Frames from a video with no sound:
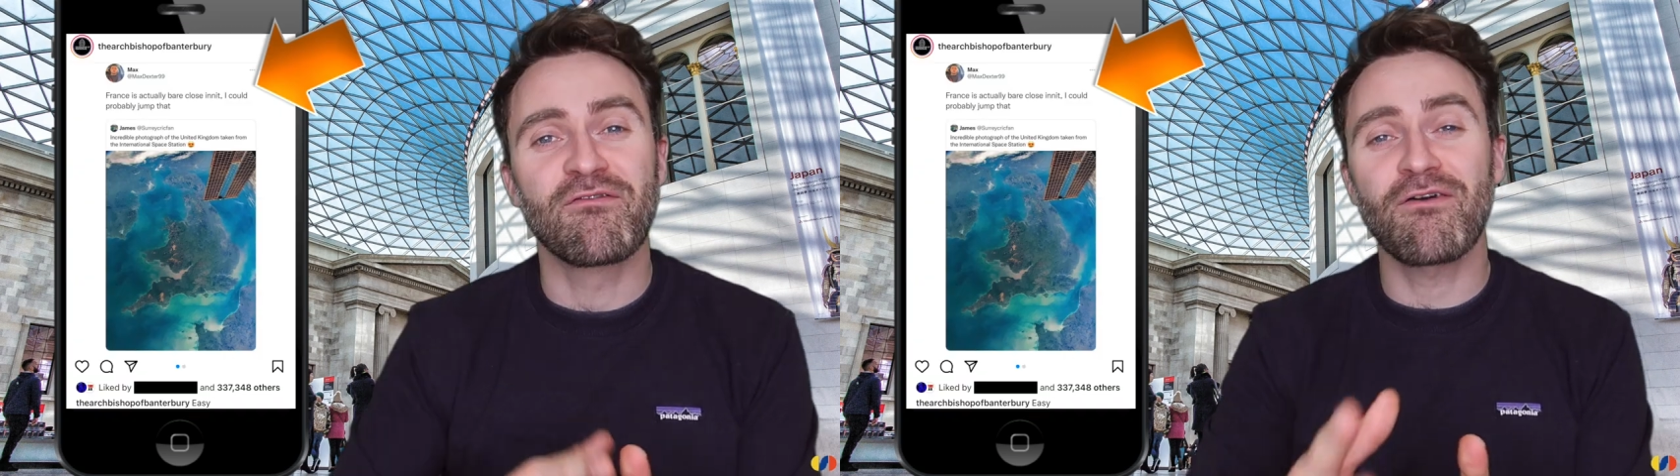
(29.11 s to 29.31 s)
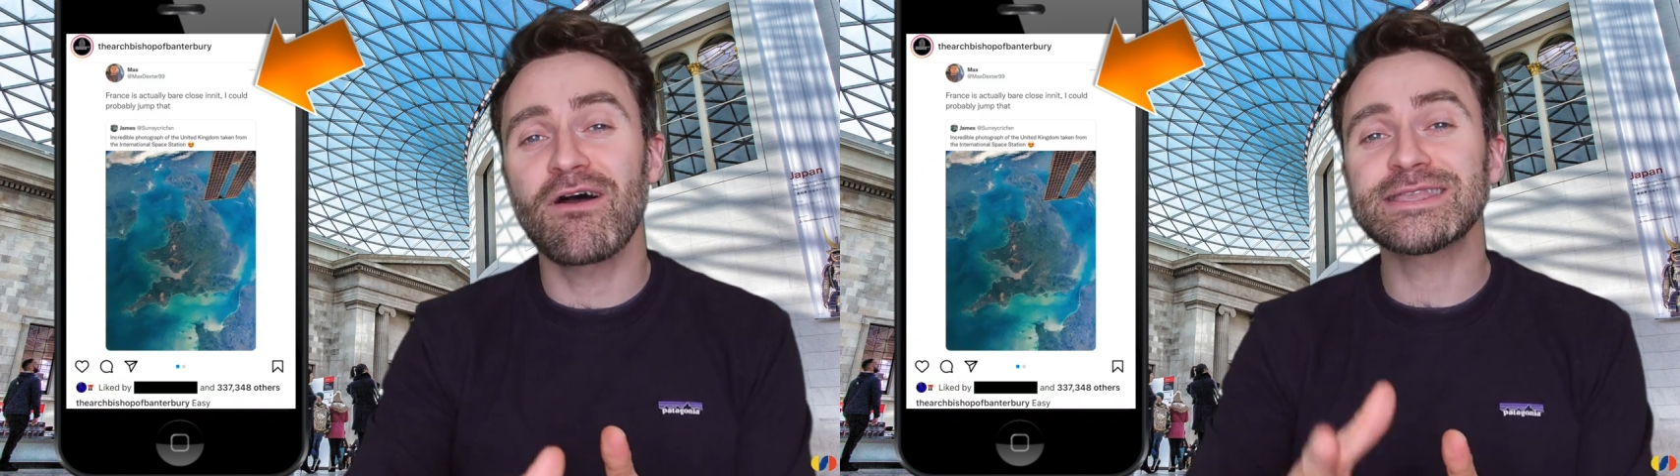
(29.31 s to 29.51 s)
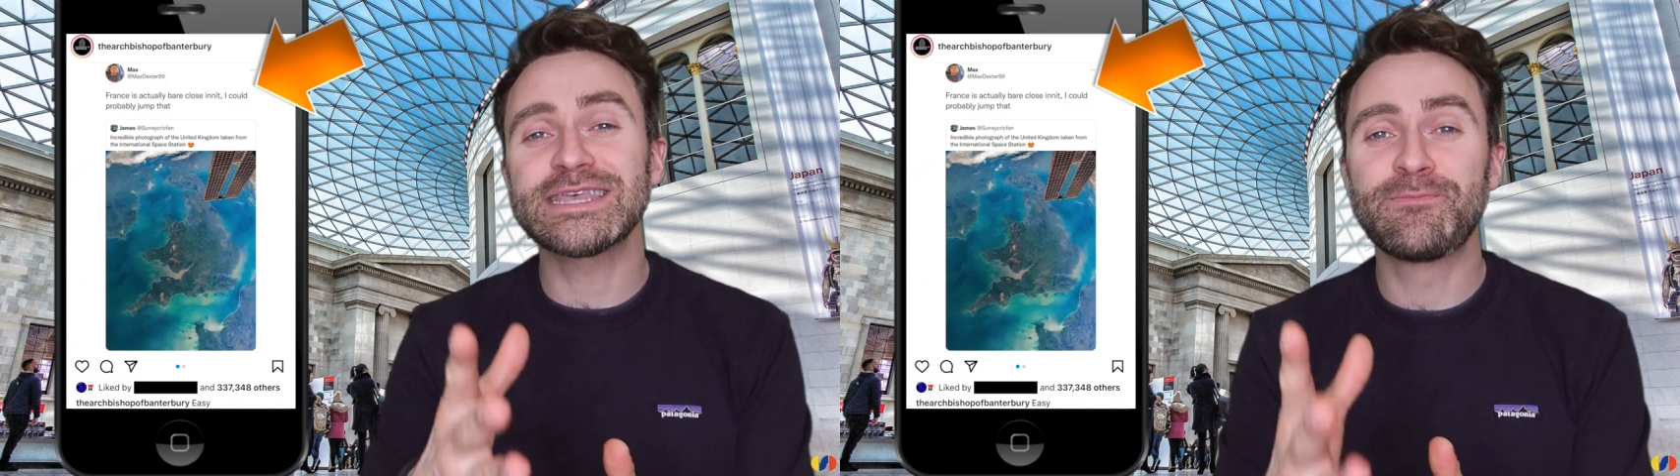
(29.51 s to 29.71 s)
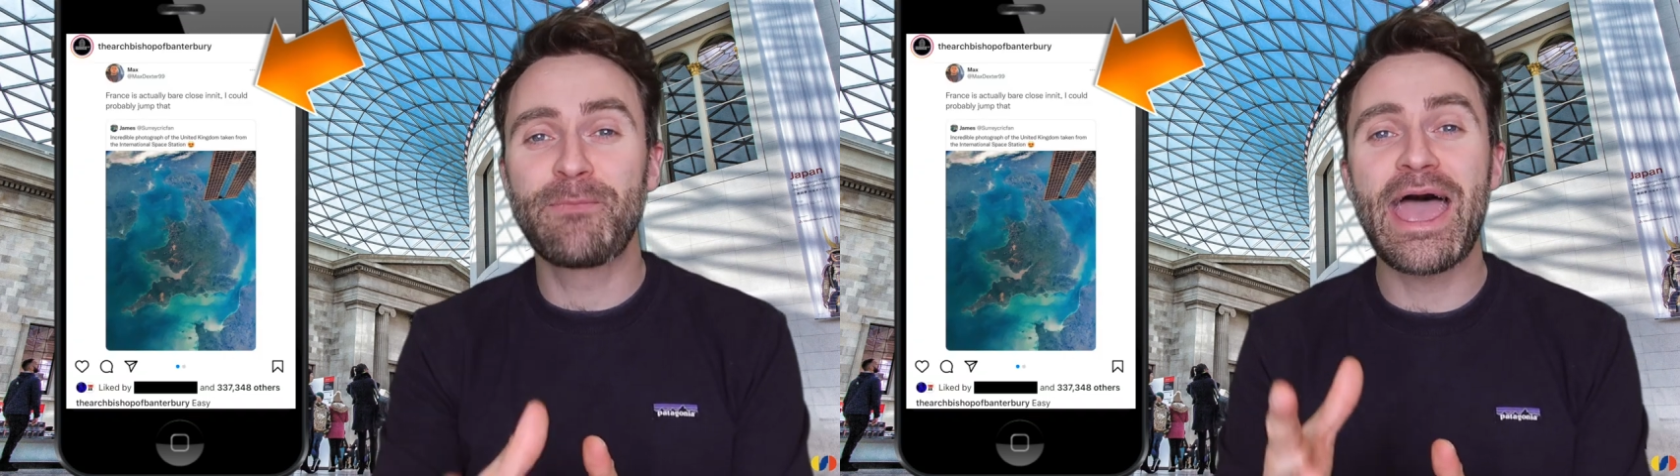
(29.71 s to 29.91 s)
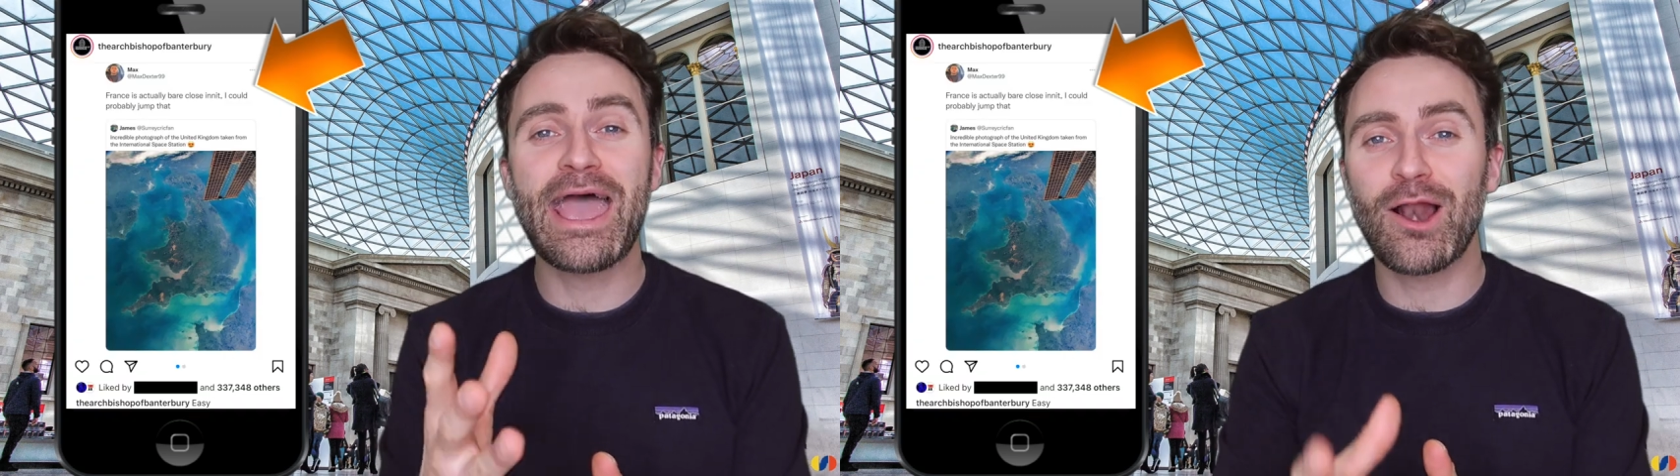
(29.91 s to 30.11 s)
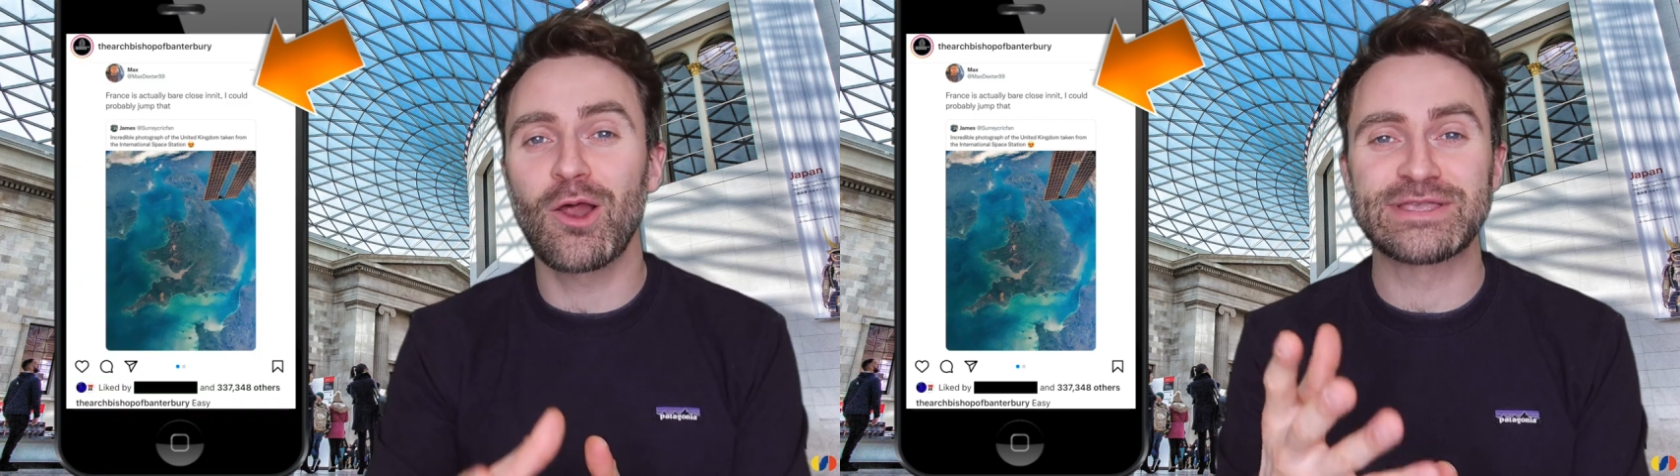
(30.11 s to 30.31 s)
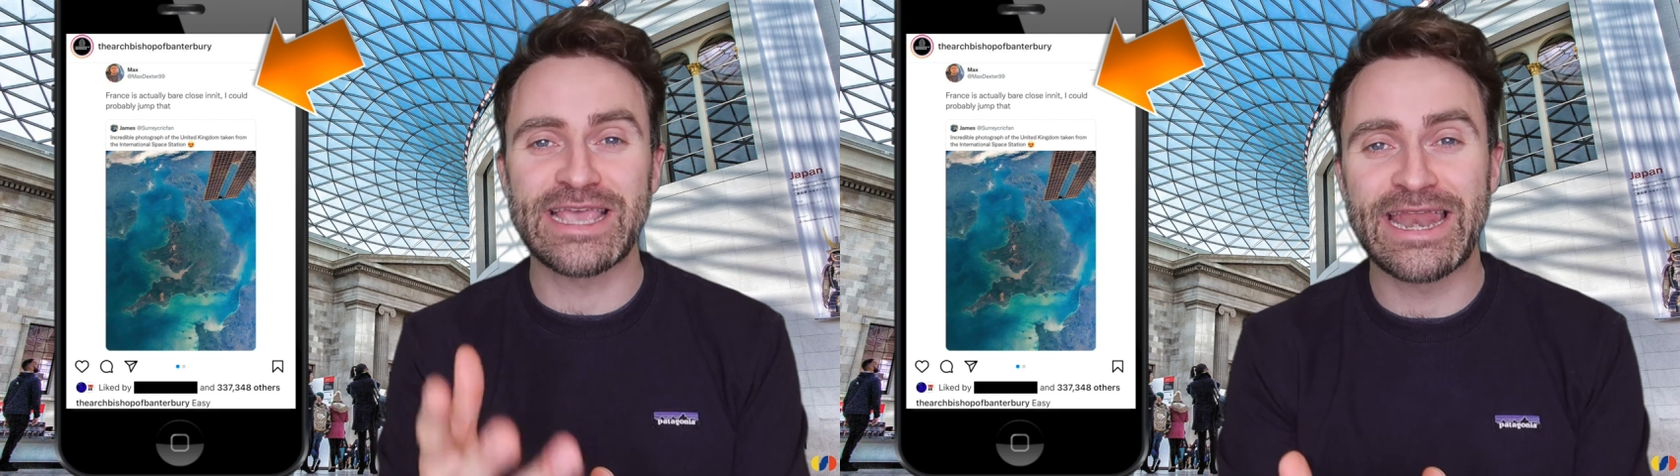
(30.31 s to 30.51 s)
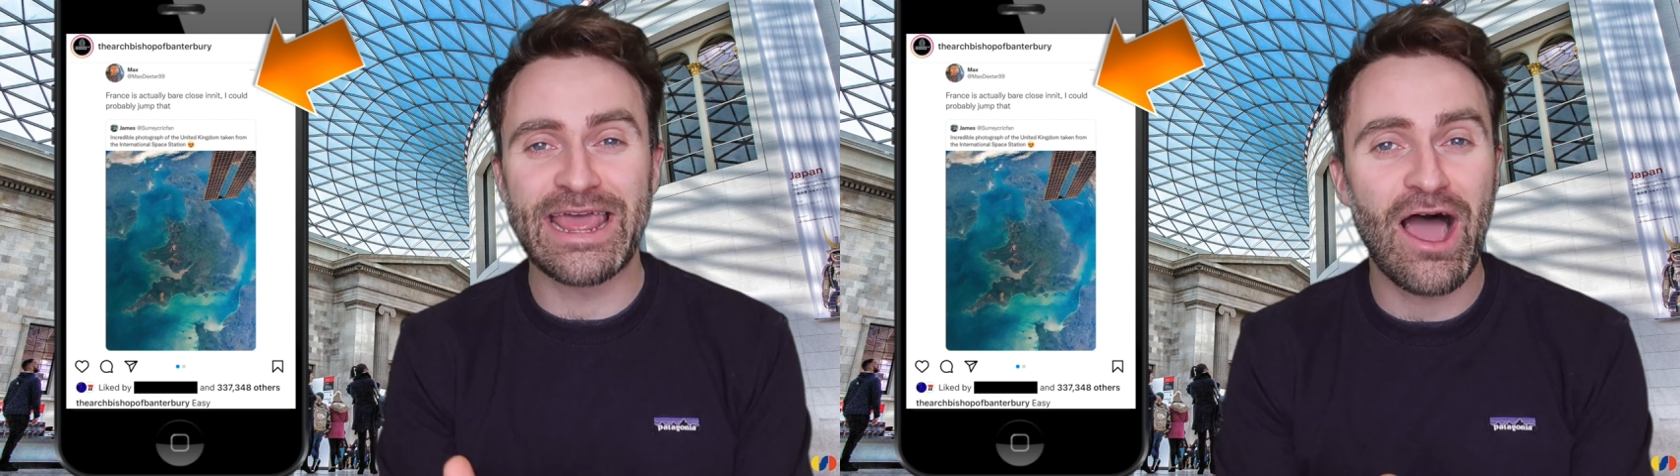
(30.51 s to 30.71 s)
France is bare close
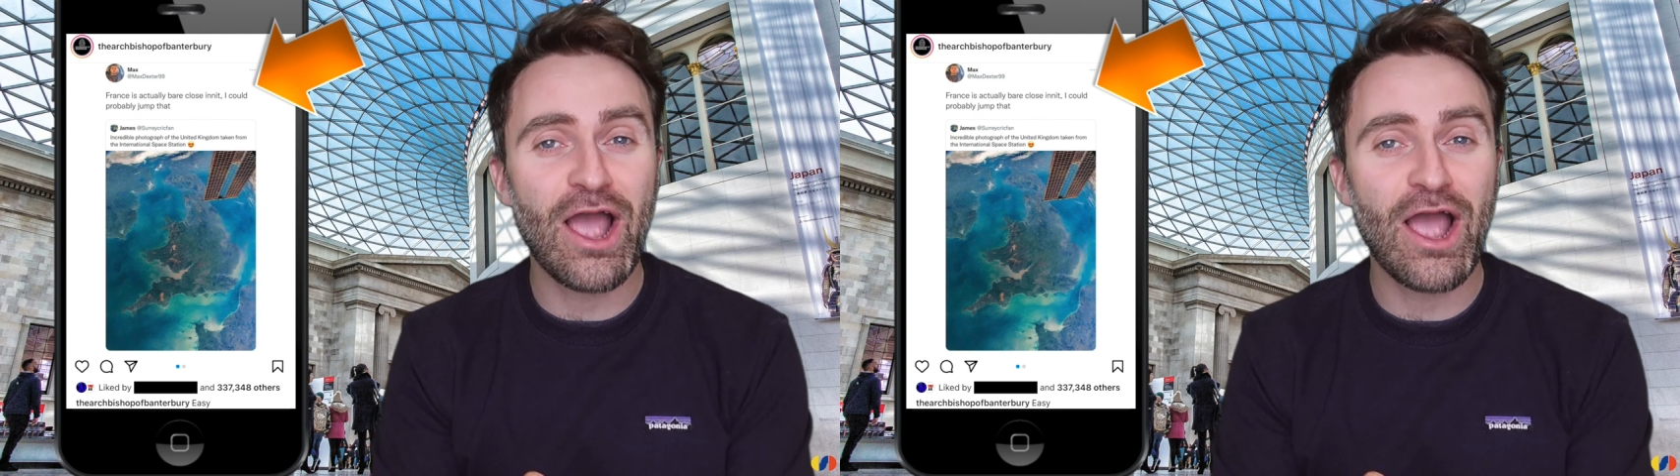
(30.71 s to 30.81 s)
in it.